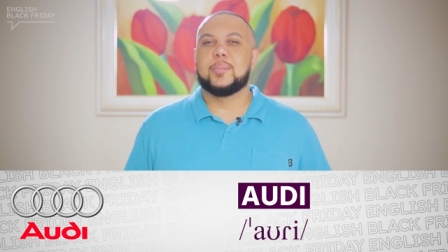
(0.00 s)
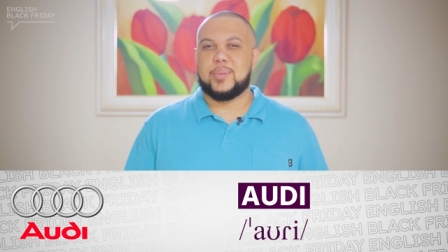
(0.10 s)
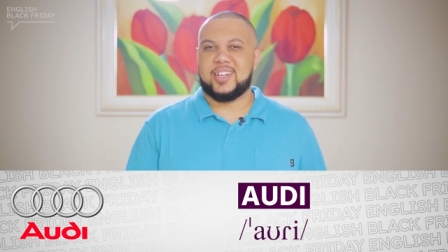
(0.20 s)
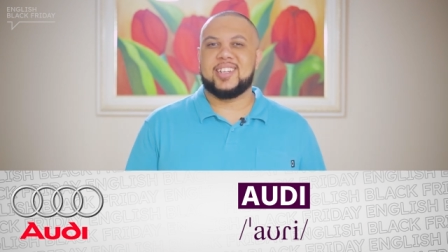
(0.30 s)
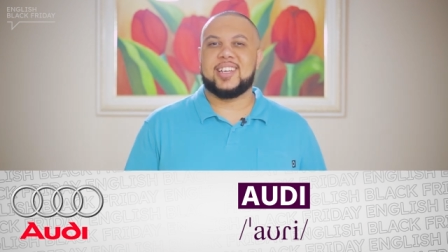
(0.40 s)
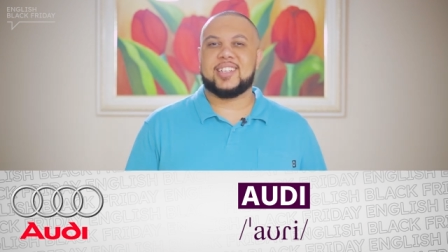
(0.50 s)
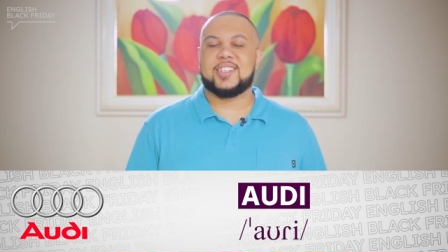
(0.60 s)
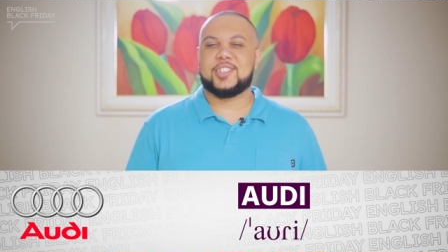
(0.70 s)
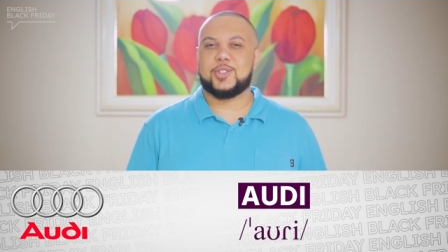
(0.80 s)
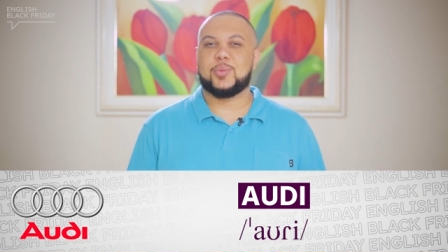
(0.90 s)
But in
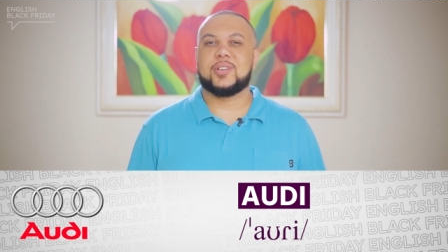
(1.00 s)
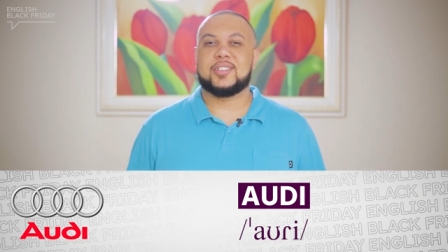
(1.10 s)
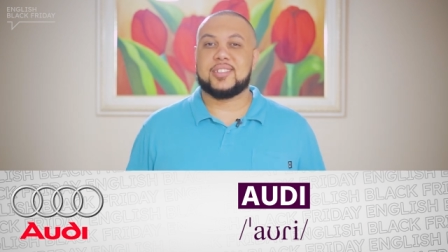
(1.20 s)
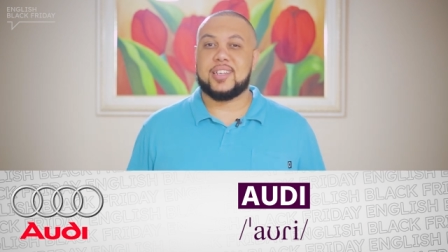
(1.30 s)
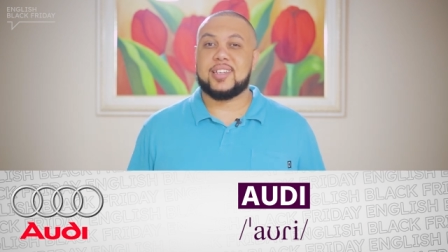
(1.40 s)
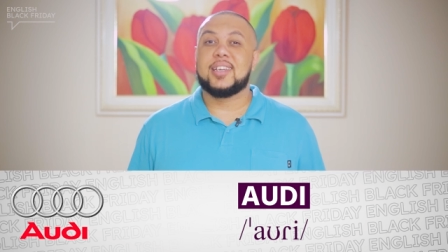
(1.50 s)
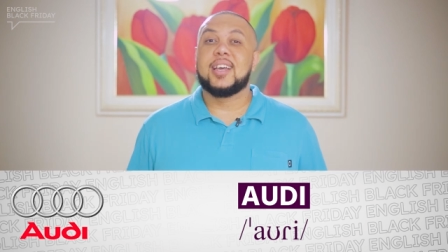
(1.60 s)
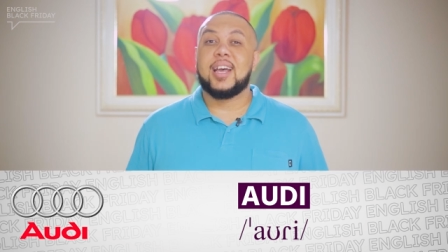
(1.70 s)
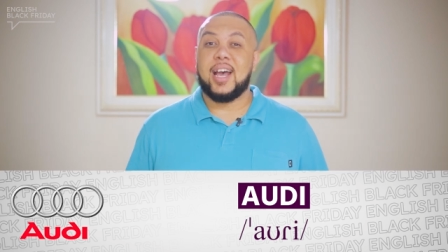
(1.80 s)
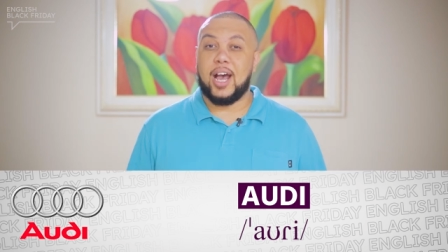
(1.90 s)
English, you want to say
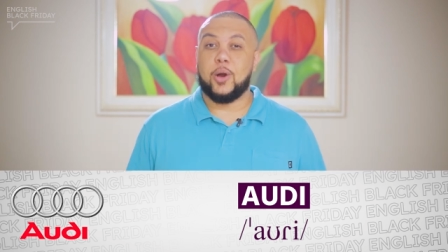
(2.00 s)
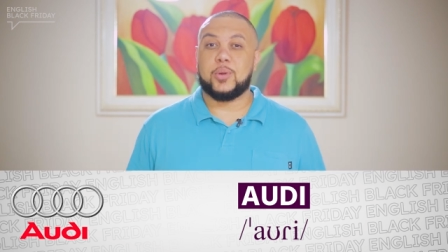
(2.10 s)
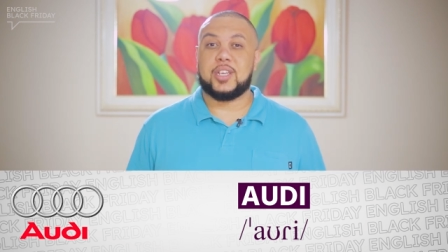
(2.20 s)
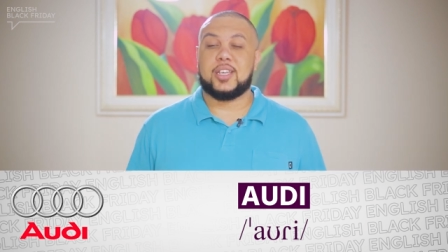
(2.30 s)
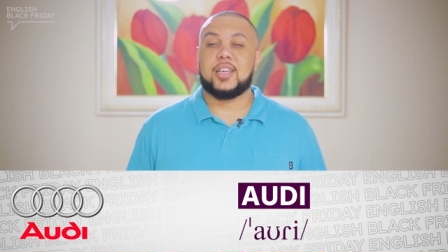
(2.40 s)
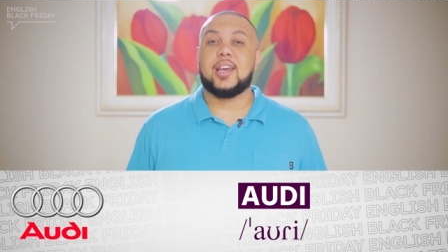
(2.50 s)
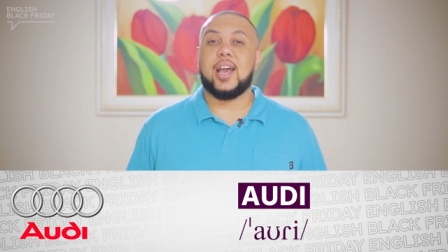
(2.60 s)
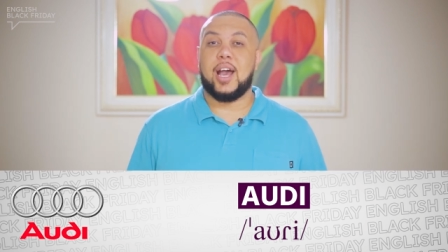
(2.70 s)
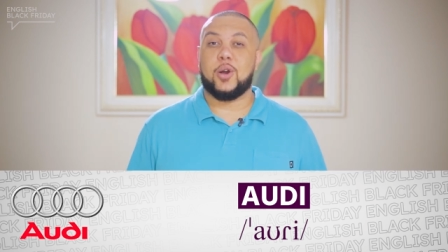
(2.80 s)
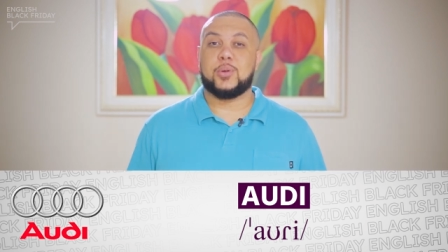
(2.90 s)
Audi.
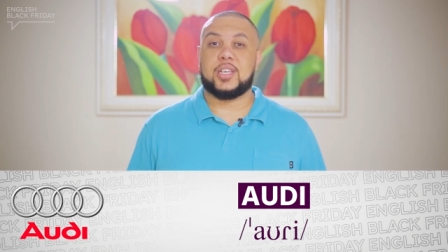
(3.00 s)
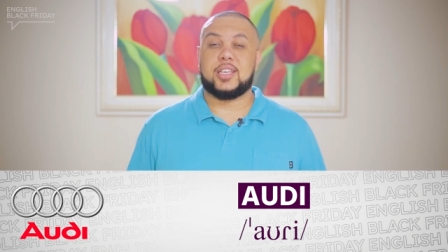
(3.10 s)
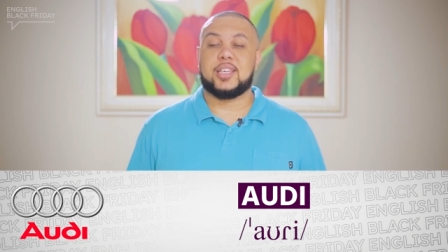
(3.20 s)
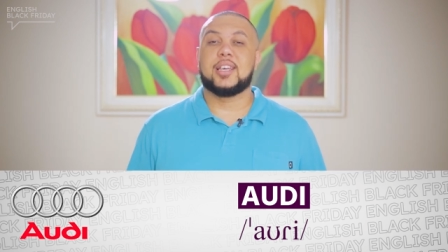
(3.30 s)
Audi.